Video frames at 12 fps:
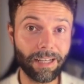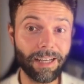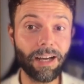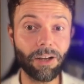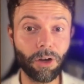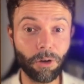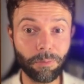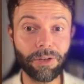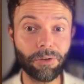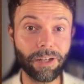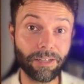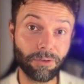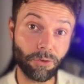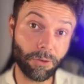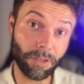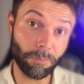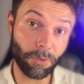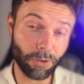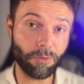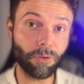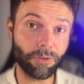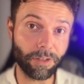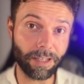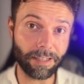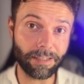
and I hope create truly beautiful things.